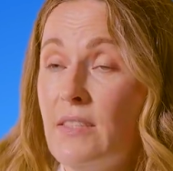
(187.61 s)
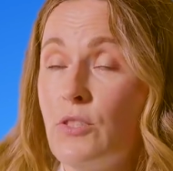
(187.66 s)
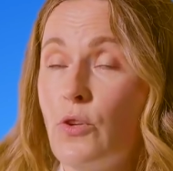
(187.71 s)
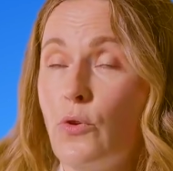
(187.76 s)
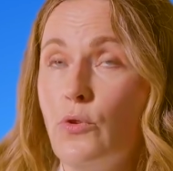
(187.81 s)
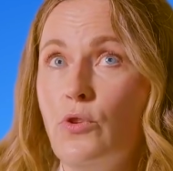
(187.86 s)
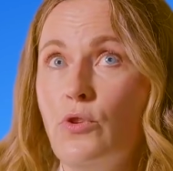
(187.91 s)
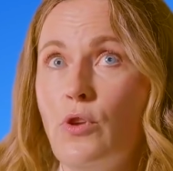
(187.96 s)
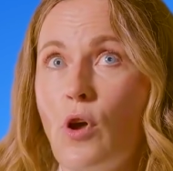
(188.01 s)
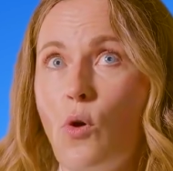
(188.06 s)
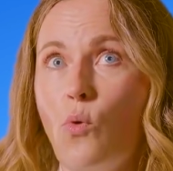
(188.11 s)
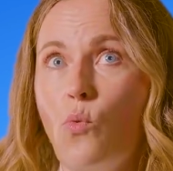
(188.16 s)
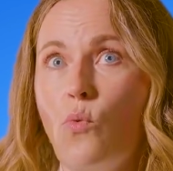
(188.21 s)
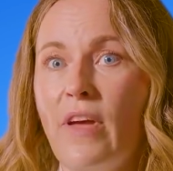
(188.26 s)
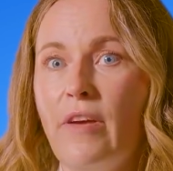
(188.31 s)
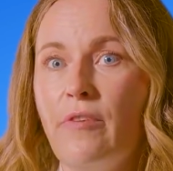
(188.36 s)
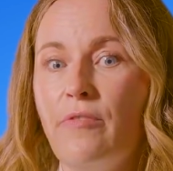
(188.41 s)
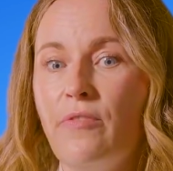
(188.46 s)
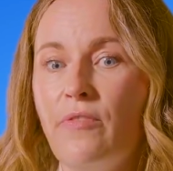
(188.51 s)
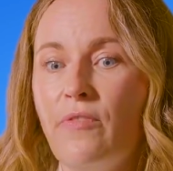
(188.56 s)
So,
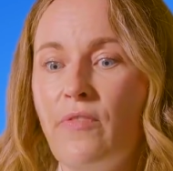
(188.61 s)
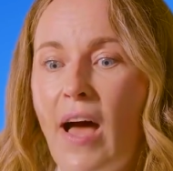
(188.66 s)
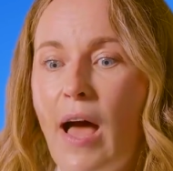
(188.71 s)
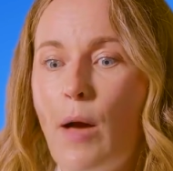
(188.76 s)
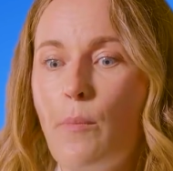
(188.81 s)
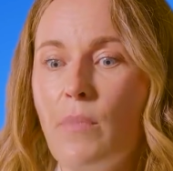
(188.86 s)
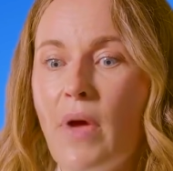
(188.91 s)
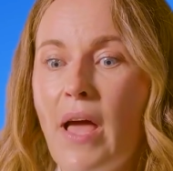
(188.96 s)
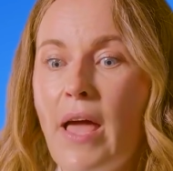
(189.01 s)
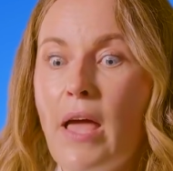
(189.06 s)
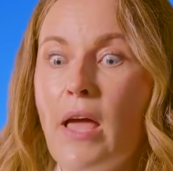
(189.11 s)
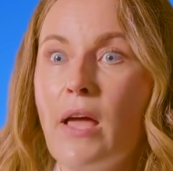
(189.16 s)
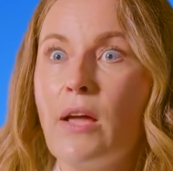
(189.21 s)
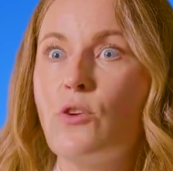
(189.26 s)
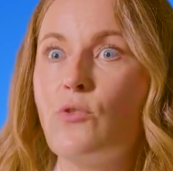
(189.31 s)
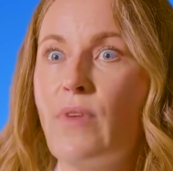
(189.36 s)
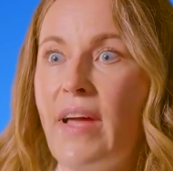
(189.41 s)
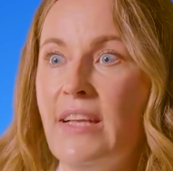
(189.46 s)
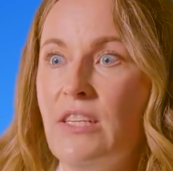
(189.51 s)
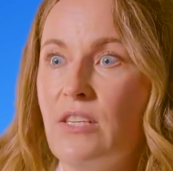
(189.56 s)
with
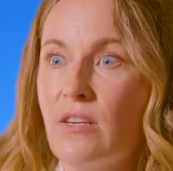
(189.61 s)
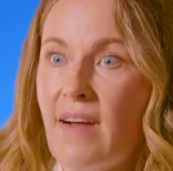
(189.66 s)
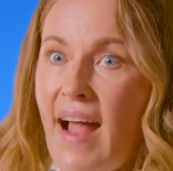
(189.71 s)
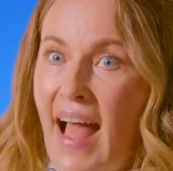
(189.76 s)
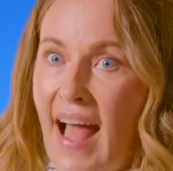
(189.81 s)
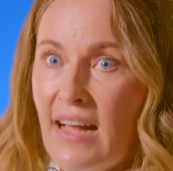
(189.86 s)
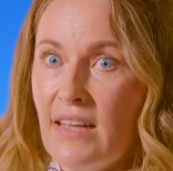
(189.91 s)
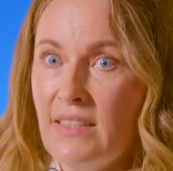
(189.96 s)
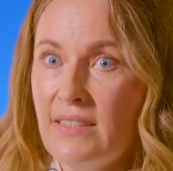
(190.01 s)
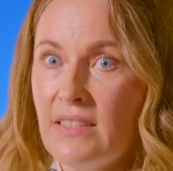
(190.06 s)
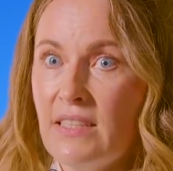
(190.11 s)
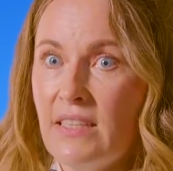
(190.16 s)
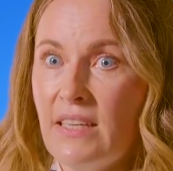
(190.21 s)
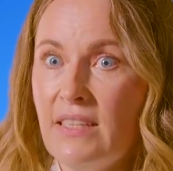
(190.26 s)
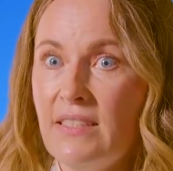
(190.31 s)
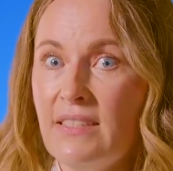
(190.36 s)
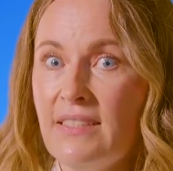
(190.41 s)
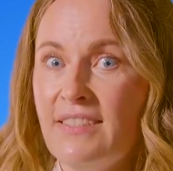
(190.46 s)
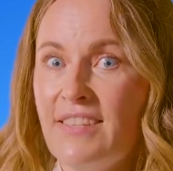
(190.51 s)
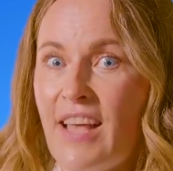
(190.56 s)
greater
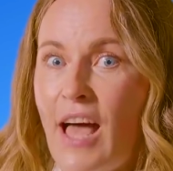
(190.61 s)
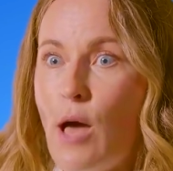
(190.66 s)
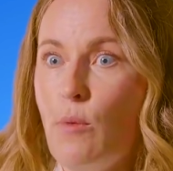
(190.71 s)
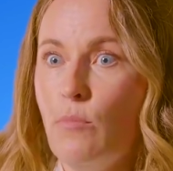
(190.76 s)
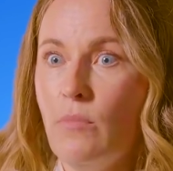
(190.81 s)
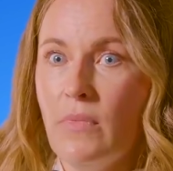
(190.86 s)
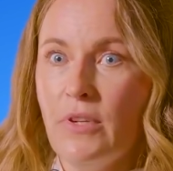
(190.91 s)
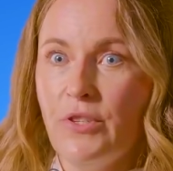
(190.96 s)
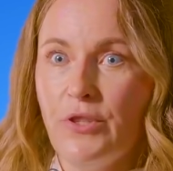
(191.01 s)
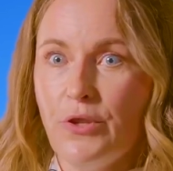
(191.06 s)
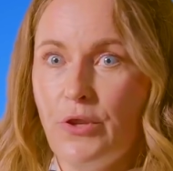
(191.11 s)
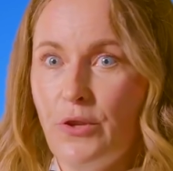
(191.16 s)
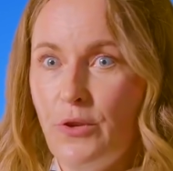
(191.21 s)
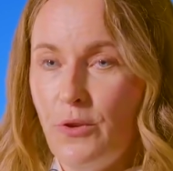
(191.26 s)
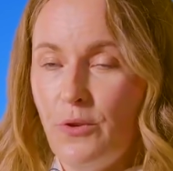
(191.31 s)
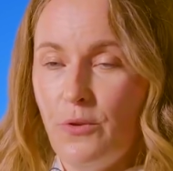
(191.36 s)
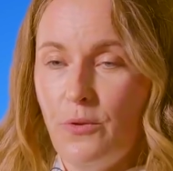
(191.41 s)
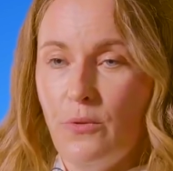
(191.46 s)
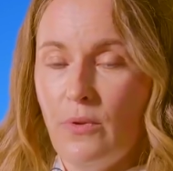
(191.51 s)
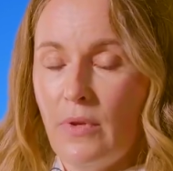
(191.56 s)
access
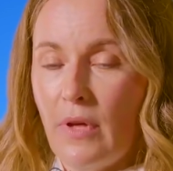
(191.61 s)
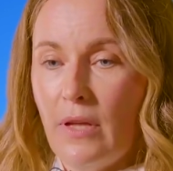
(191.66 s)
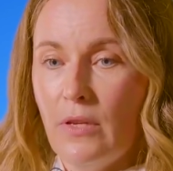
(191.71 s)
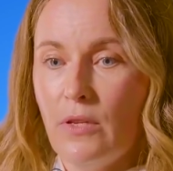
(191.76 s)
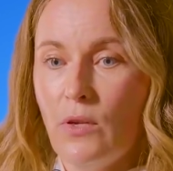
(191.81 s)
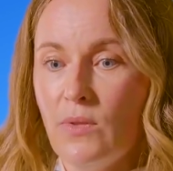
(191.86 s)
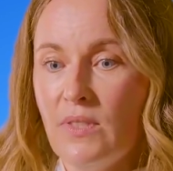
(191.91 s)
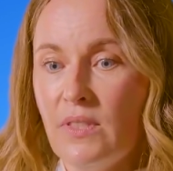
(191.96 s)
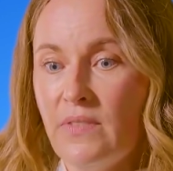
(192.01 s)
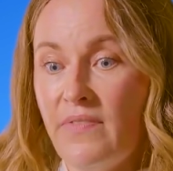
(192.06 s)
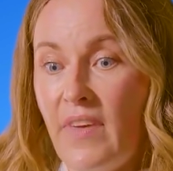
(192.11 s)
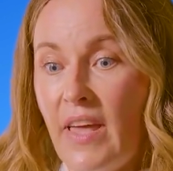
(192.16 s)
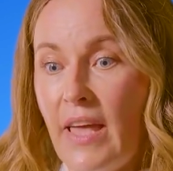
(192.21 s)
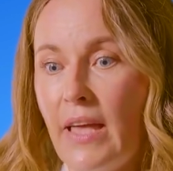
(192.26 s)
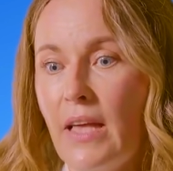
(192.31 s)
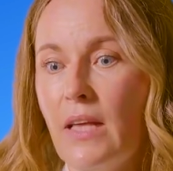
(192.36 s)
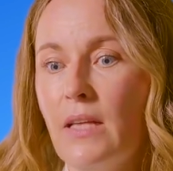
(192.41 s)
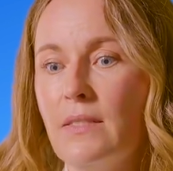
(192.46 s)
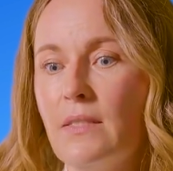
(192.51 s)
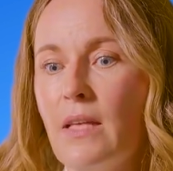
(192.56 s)
to those
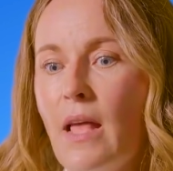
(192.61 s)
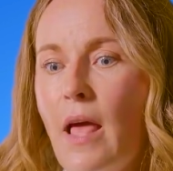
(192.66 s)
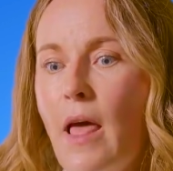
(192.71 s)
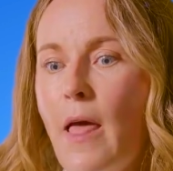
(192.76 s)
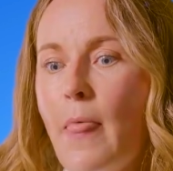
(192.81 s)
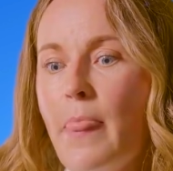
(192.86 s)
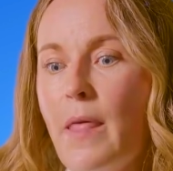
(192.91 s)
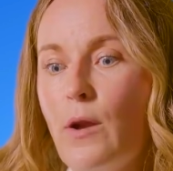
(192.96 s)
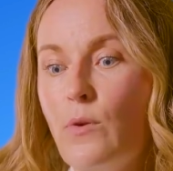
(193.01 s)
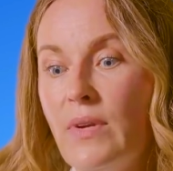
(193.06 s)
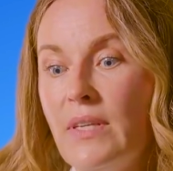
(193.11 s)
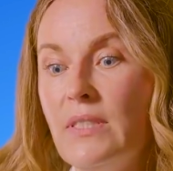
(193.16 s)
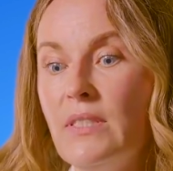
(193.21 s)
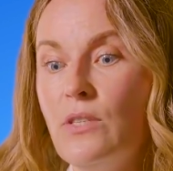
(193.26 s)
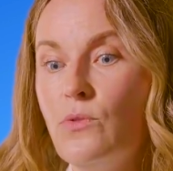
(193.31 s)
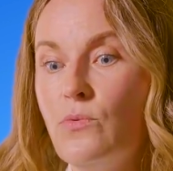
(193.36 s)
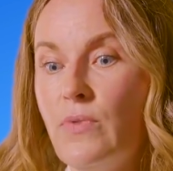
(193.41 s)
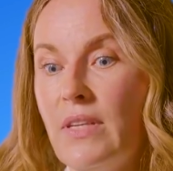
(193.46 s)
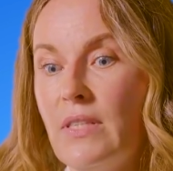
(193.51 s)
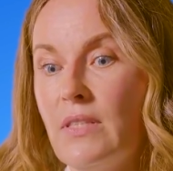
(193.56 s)
things, there
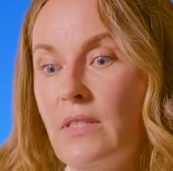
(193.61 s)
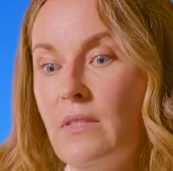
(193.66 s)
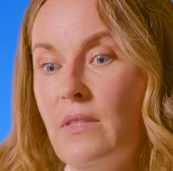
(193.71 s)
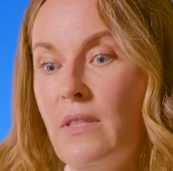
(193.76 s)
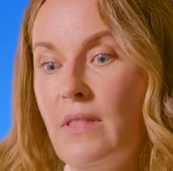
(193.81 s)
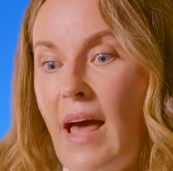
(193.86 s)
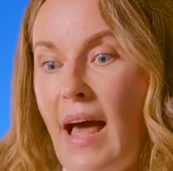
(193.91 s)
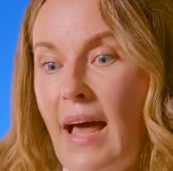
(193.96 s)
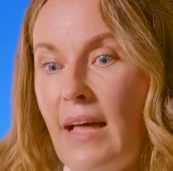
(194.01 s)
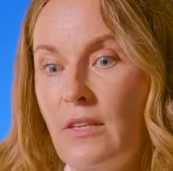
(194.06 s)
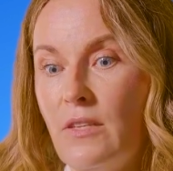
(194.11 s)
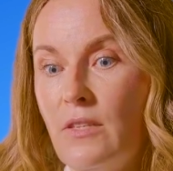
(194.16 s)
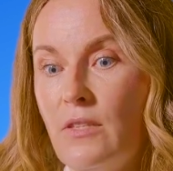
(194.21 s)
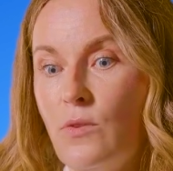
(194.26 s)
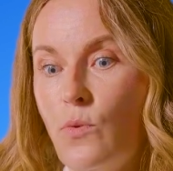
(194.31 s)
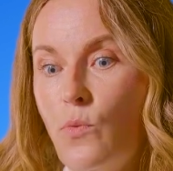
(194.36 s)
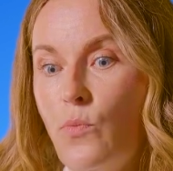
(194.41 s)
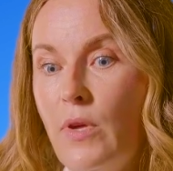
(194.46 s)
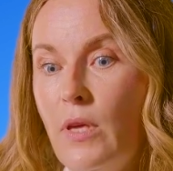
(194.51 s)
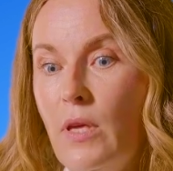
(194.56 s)
is a risk
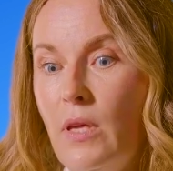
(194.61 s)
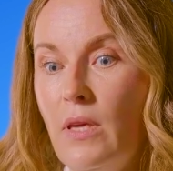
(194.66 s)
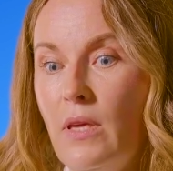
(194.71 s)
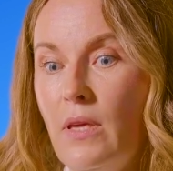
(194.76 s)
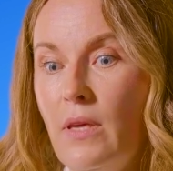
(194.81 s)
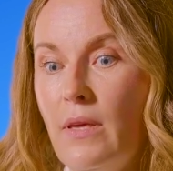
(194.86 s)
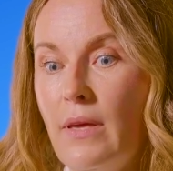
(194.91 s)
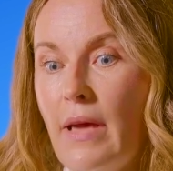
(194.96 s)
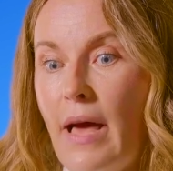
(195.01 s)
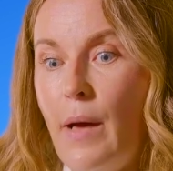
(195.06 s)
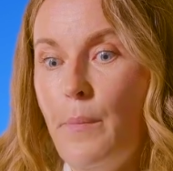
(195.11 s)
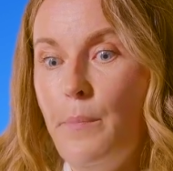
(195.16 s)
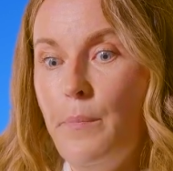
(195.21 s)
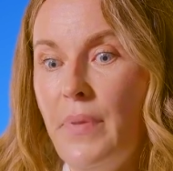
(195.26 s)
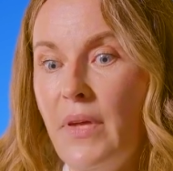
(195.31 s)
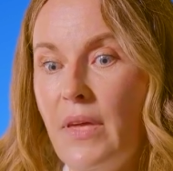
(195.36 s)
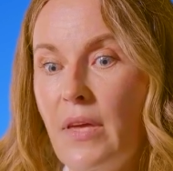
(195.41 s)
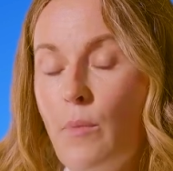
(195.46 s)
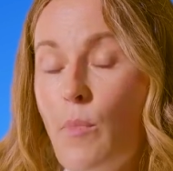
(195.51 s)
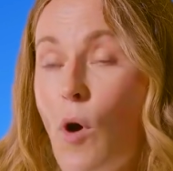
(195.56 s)
that we
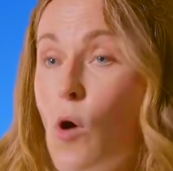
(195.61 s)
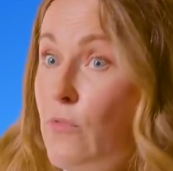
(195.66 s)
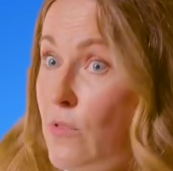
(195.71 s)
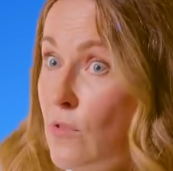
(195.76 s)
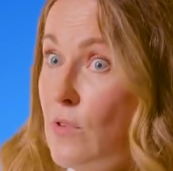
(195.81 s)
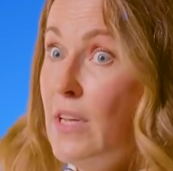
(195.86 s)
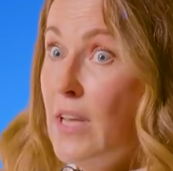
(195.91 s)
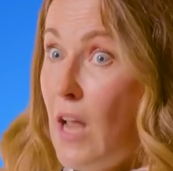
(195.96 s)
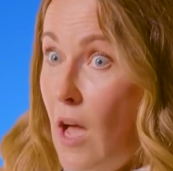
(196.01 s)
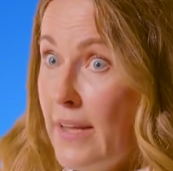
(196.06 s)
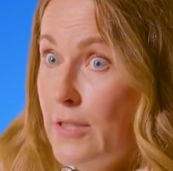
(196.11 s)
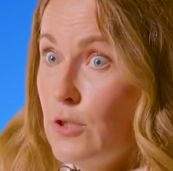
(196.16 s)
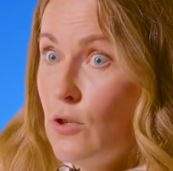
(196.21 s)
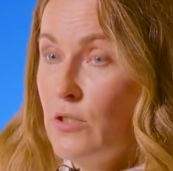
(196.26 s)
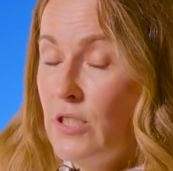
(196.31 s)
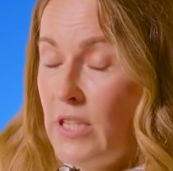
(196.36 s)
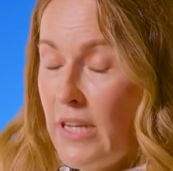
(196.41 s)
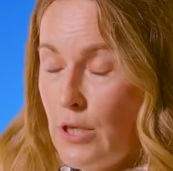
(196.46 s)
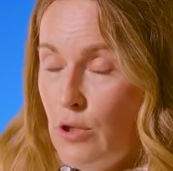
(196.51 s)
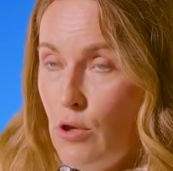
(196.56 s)
become over-reliant
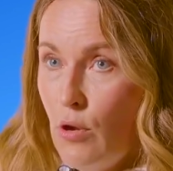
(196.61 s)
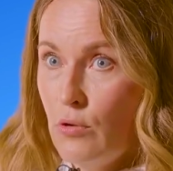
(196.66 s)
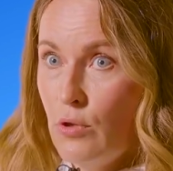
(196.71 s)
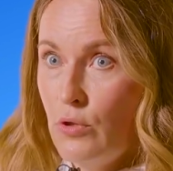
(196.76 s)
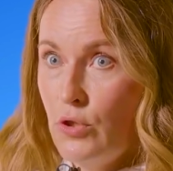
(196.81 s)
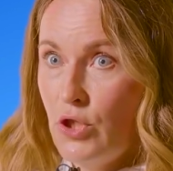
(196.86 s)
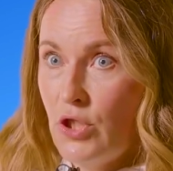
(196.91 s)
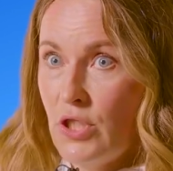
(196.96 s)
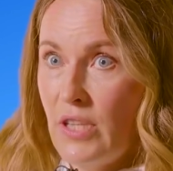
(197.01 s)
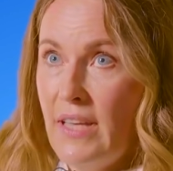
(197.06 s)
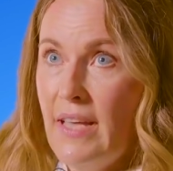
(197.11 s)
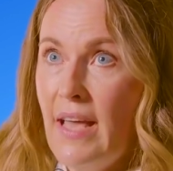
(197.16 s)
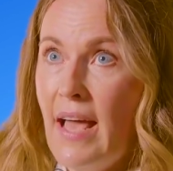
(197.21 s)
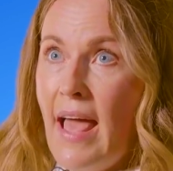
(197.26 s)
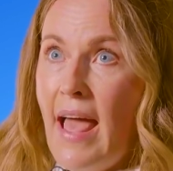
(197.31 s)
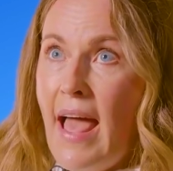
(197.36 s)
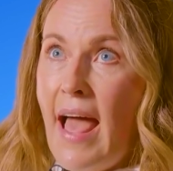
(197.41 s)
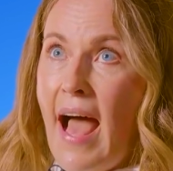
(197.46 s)
on technology,